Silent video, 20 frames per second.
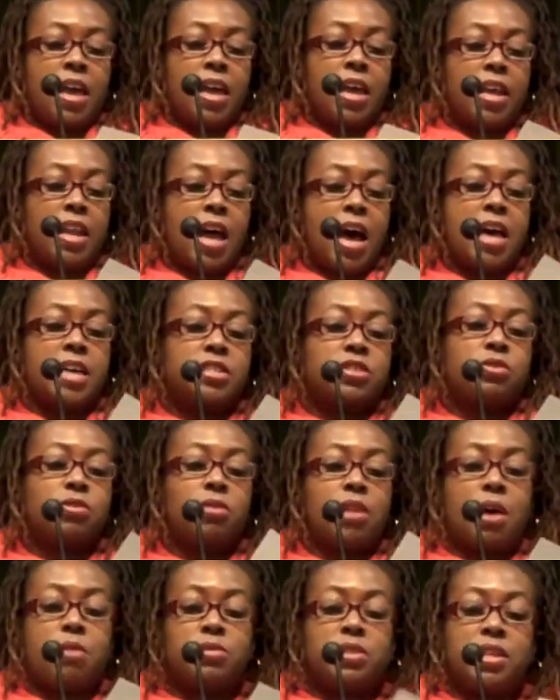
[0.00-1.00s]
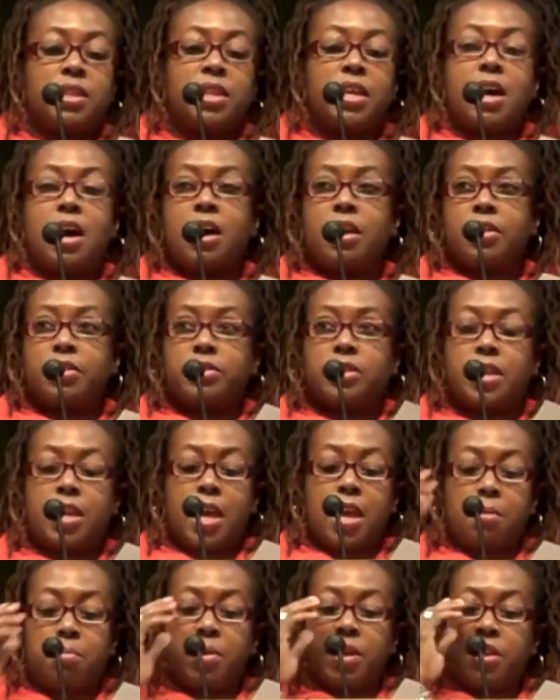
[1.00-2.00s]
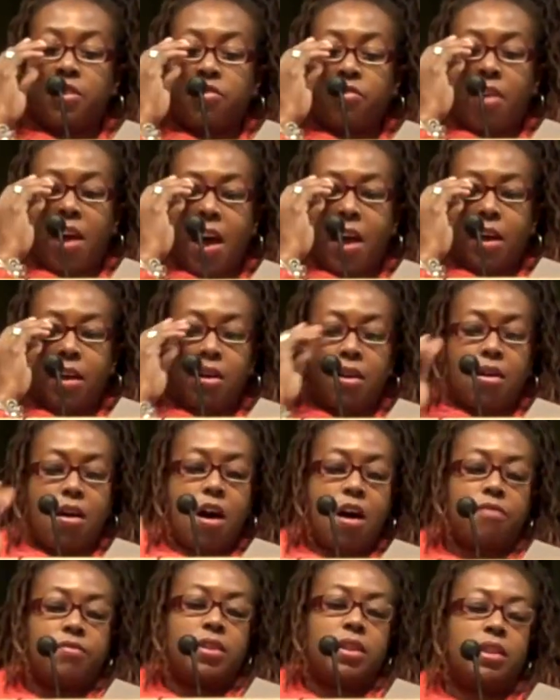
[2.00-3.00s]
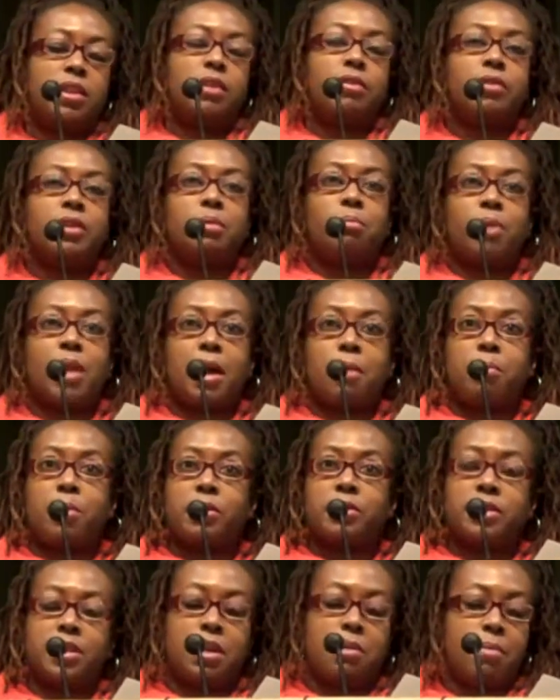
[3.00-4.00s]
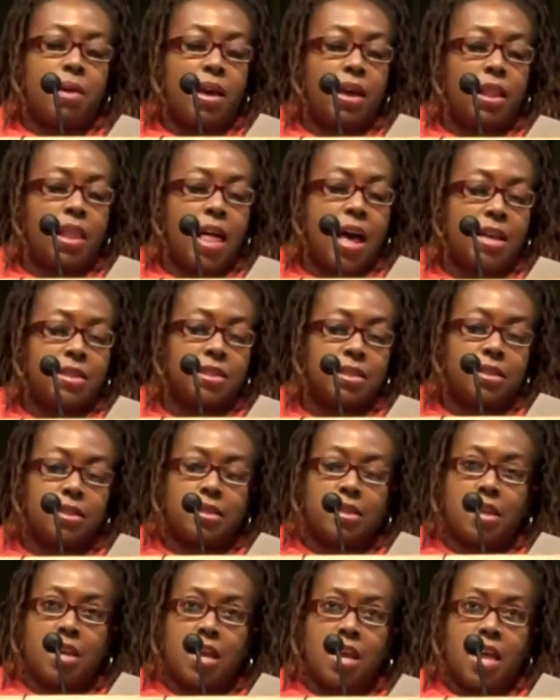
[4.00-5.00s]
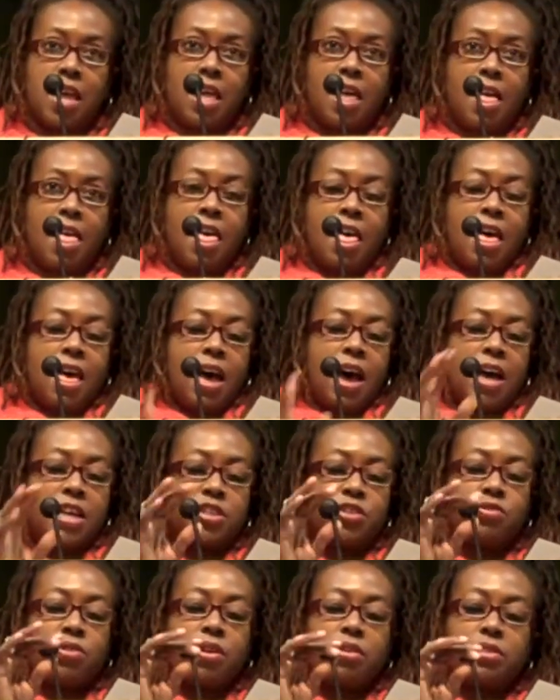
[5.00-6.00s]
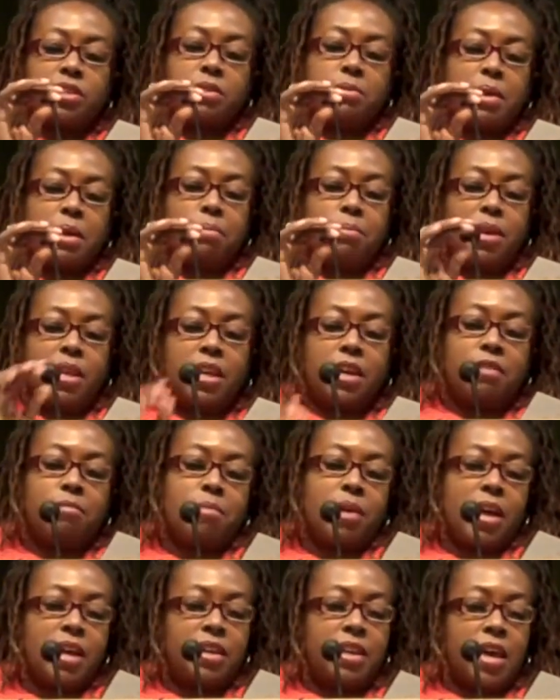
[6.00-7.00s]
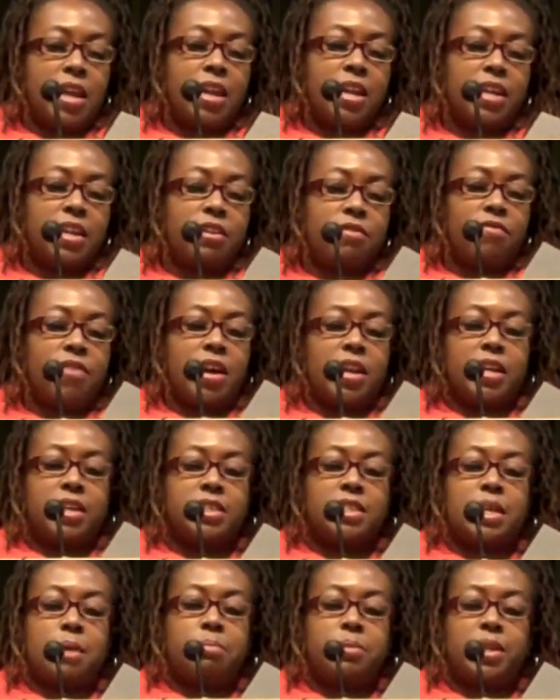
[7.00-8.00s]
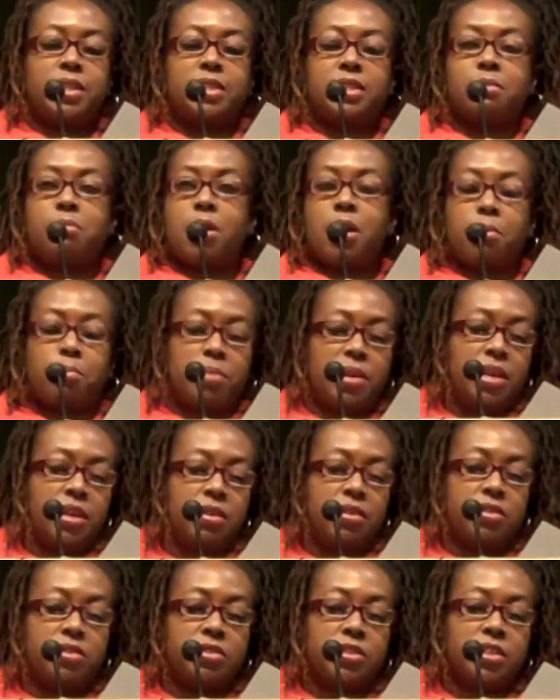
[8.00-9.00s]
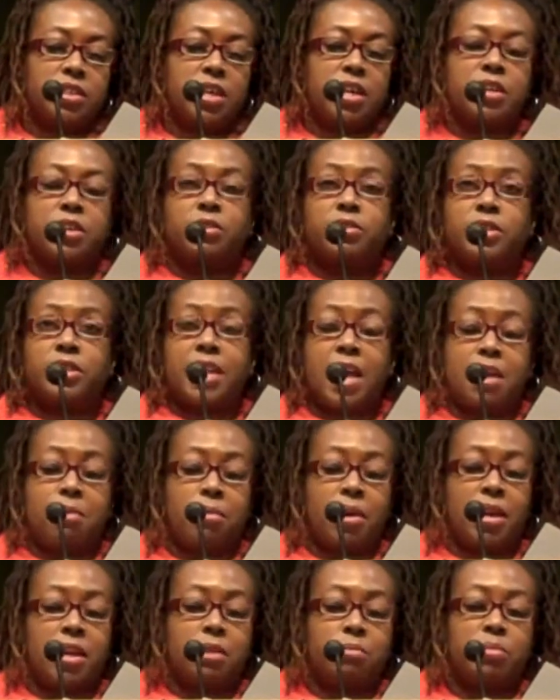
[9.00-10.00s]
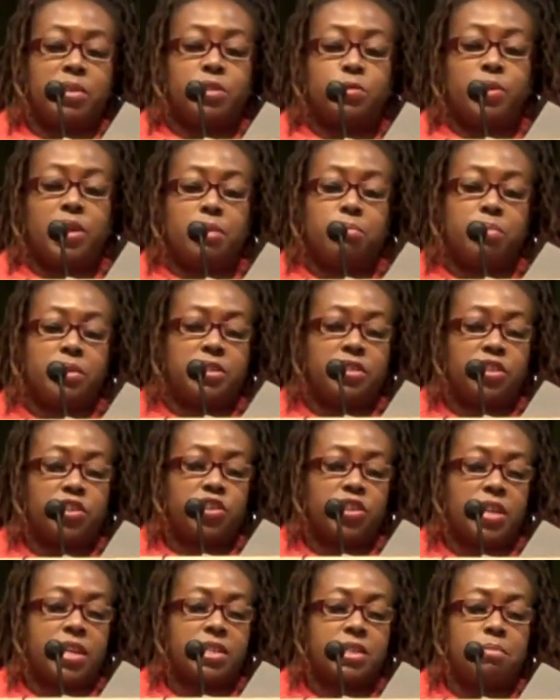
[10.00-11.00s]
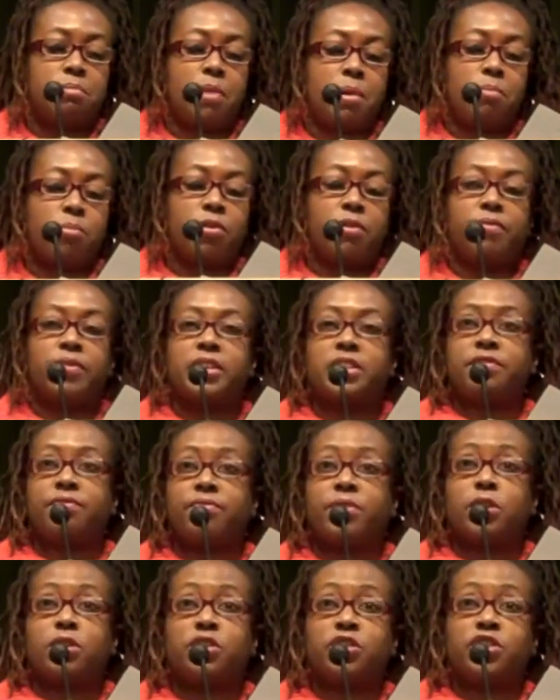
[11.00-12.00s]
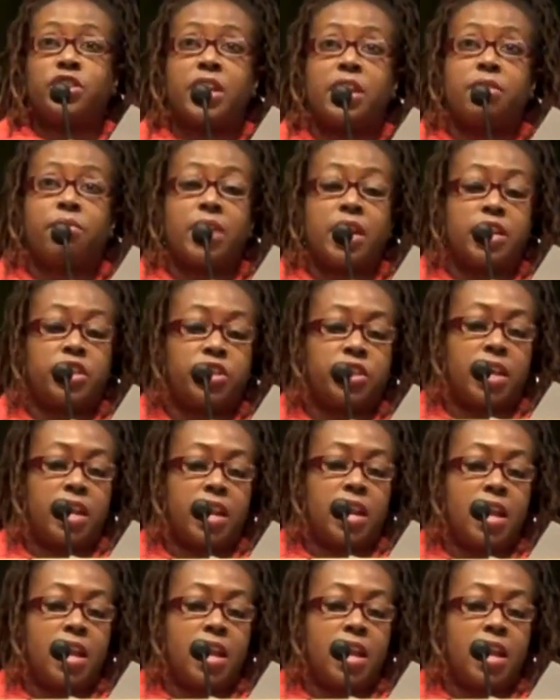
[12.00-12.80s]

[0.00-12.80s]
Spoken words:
In high school, I was in the honors and AP track, often the only black person in my classes. I struggled to make meaning of my identity, to find acceptance among peers, to understand my in-between position as a member of this first generation